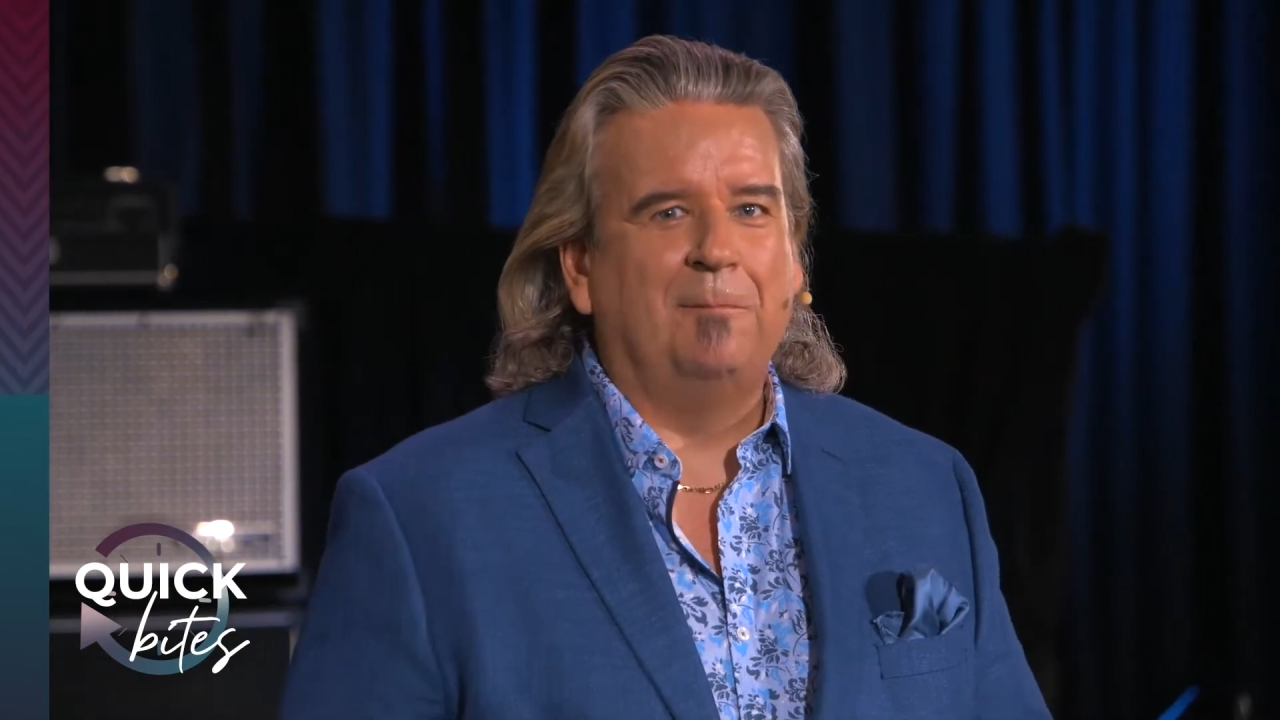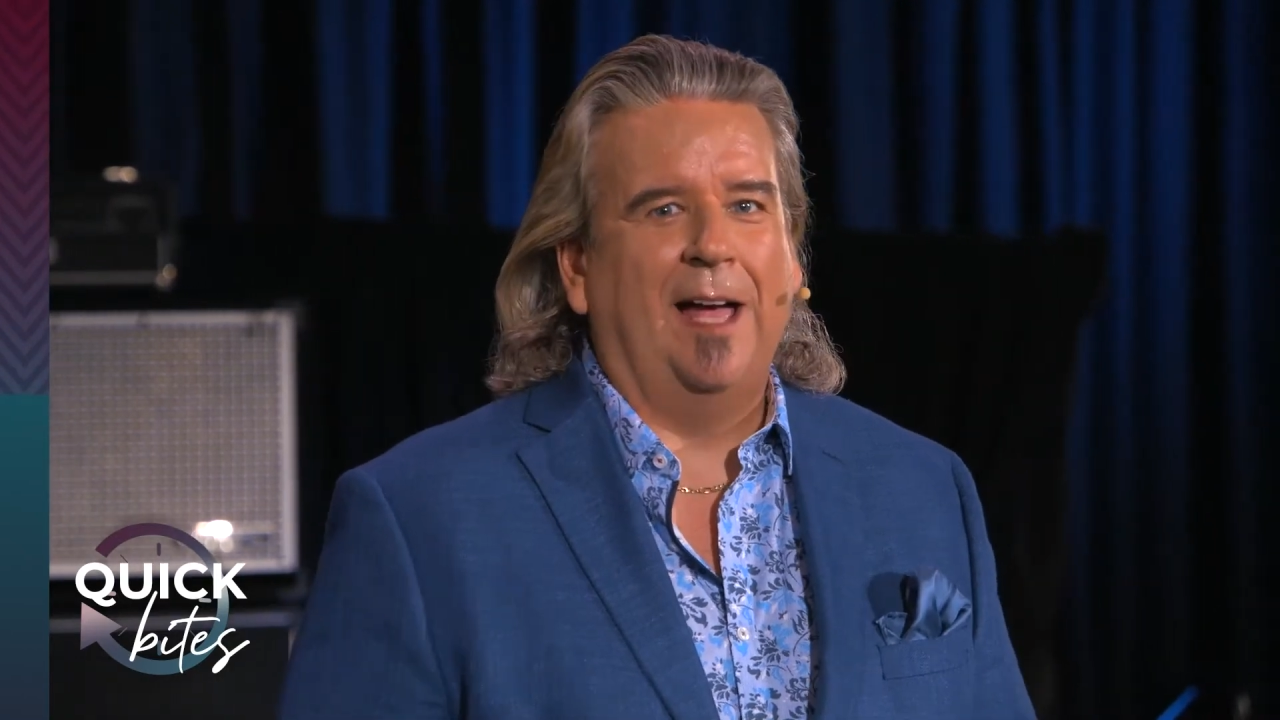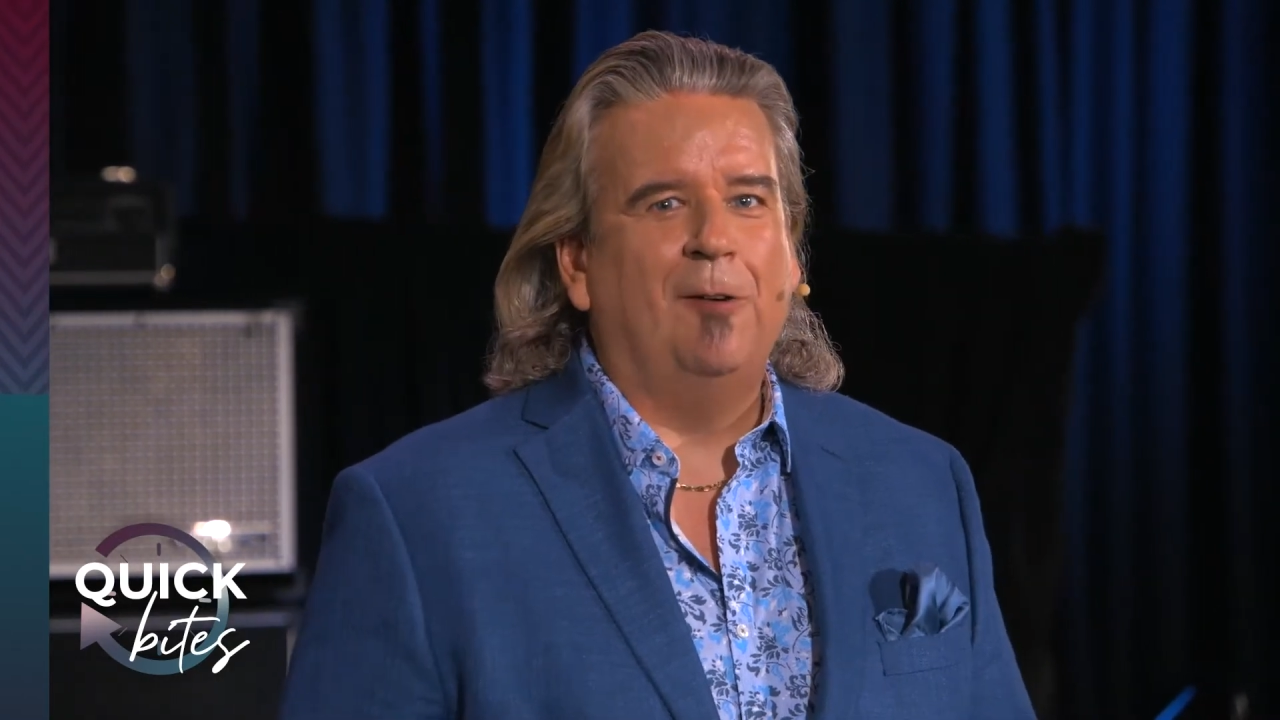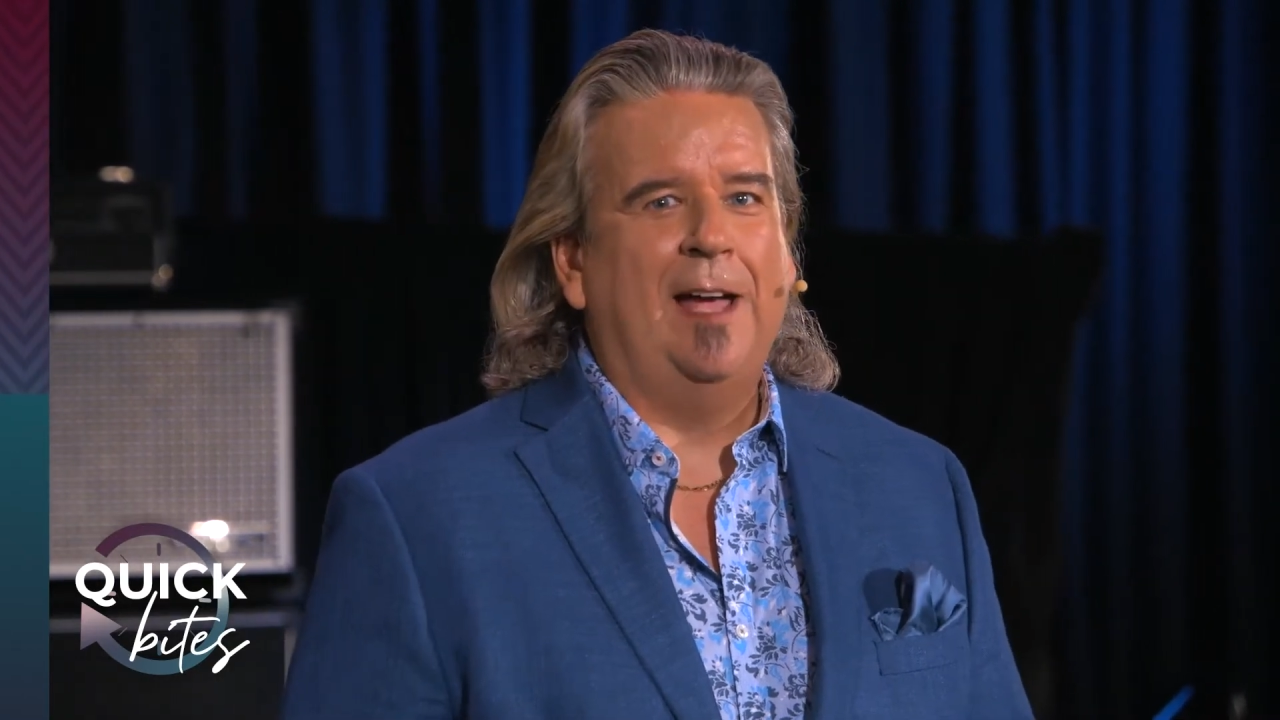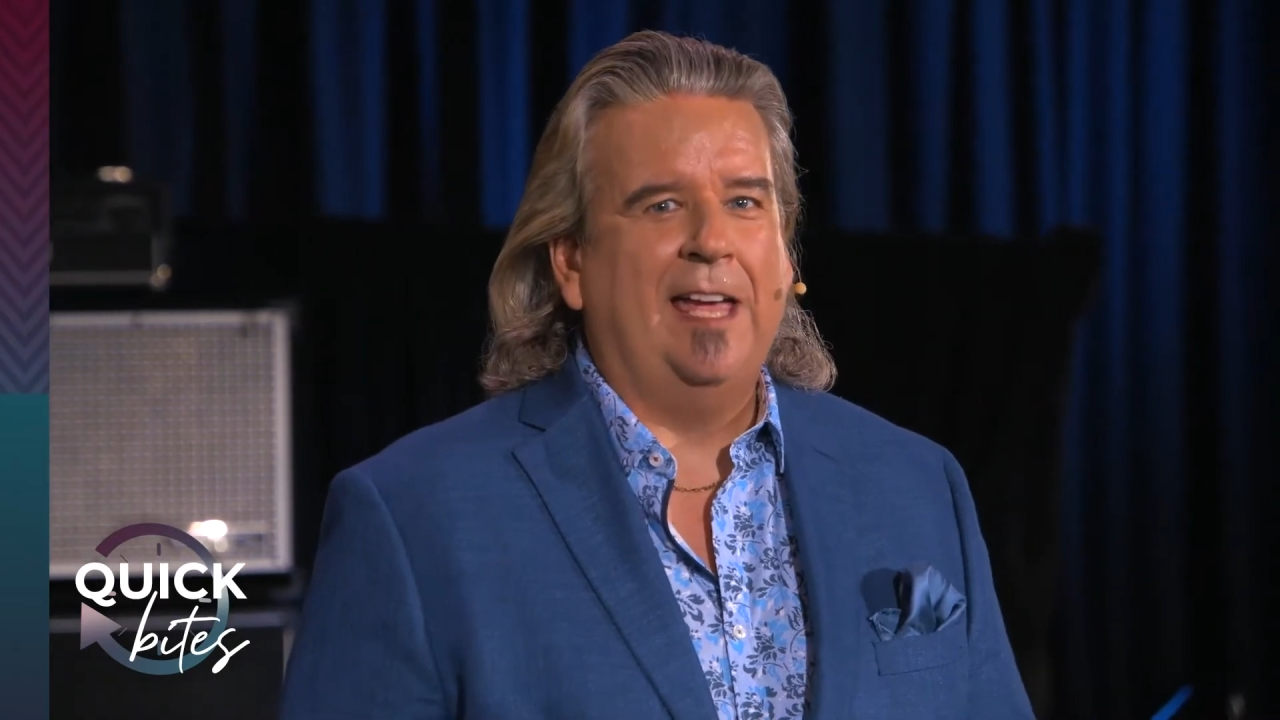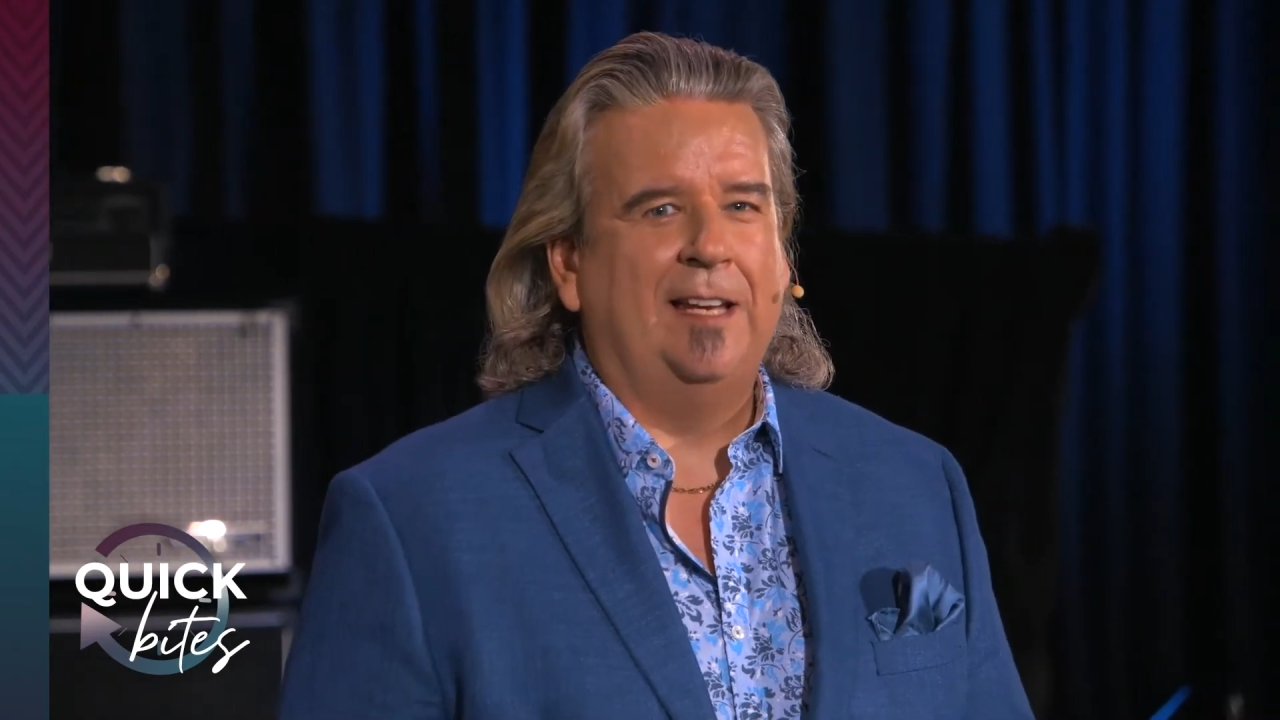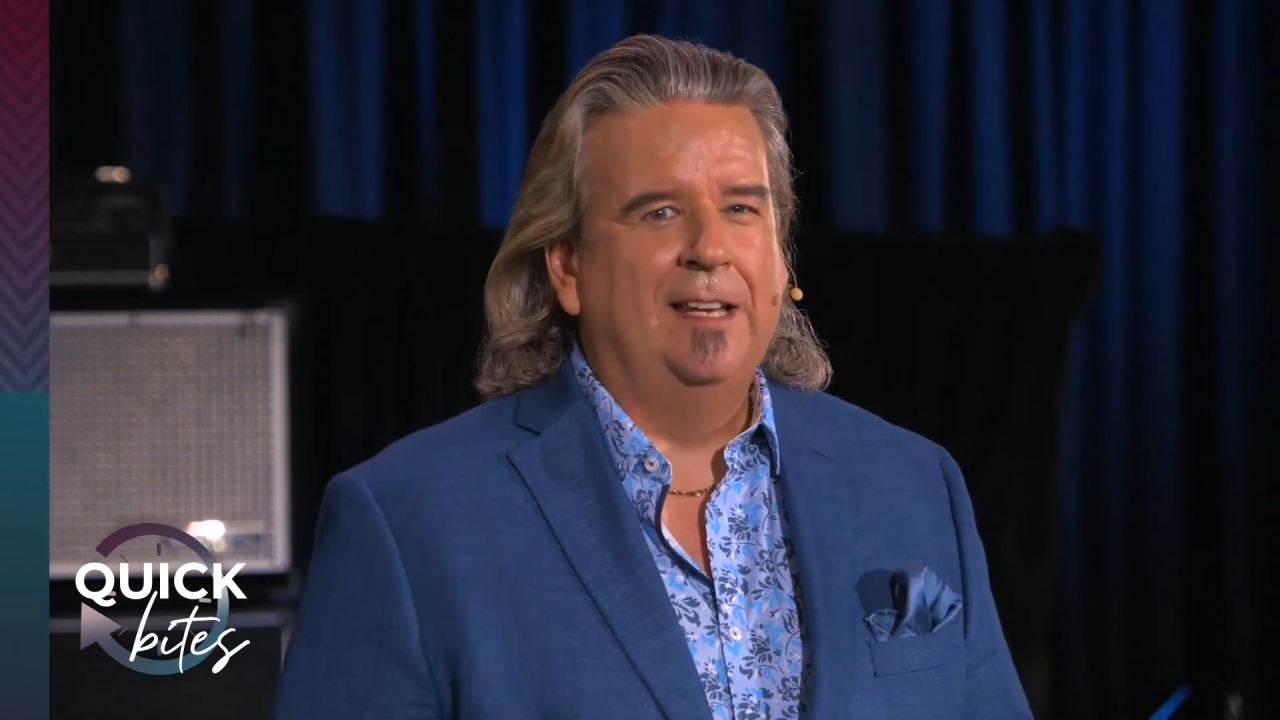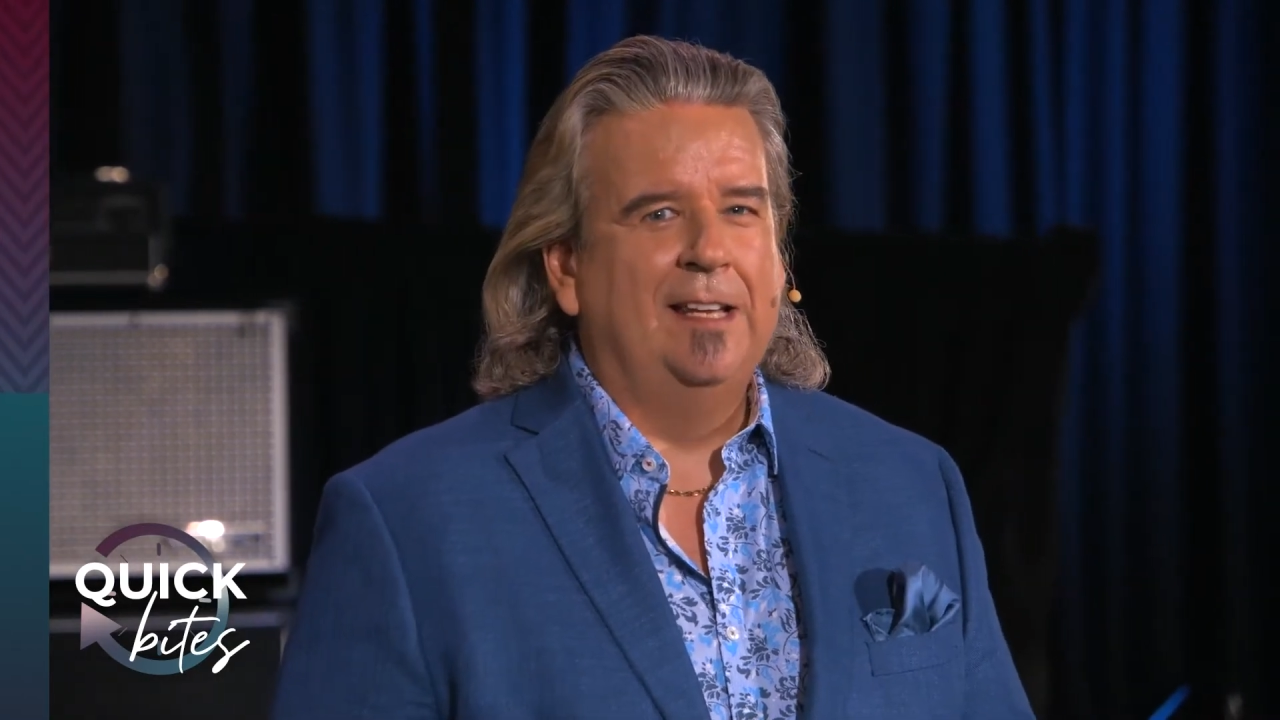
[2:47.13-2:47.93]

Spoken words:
my weight.